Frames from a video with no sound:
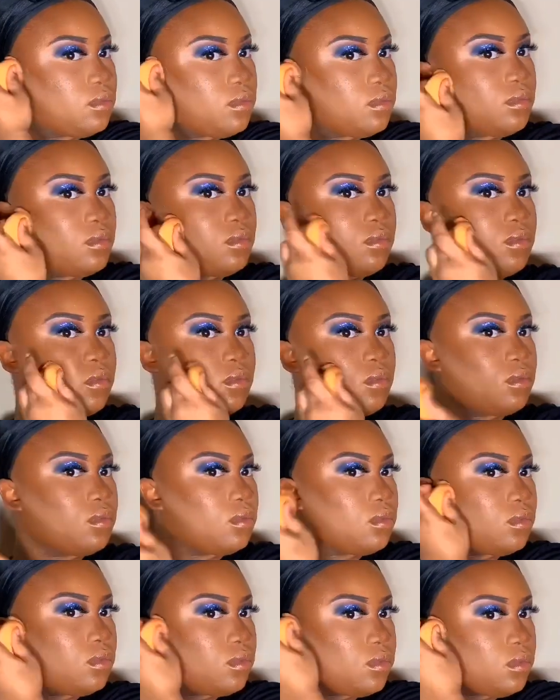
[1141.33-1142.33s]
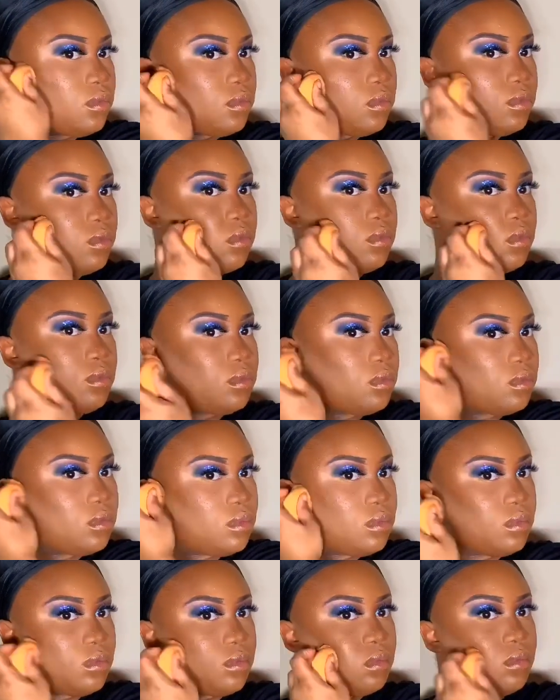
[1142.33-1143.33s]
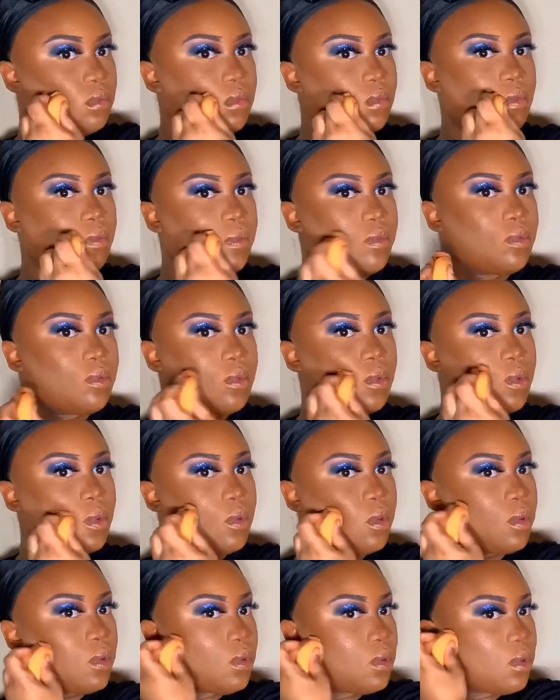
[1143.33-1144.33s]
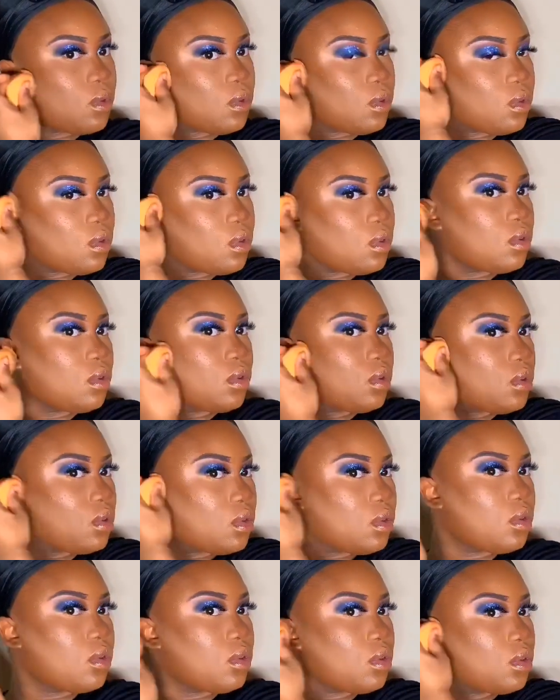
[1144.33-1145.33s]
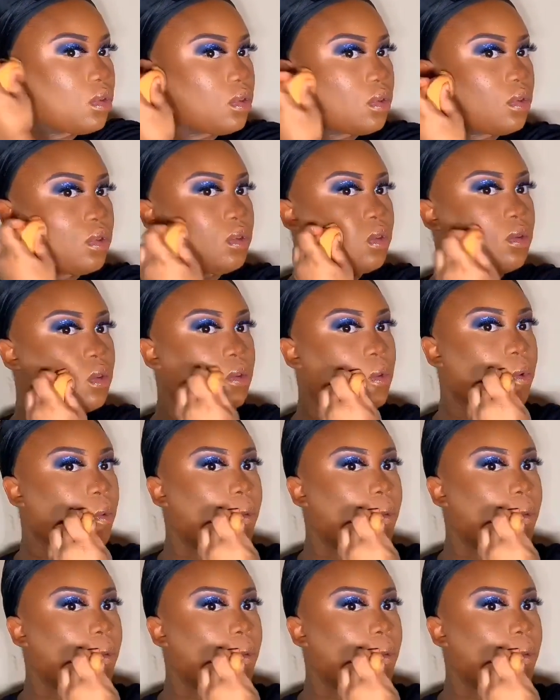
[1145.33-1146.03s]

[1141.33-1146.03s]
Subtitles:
Nothing is said.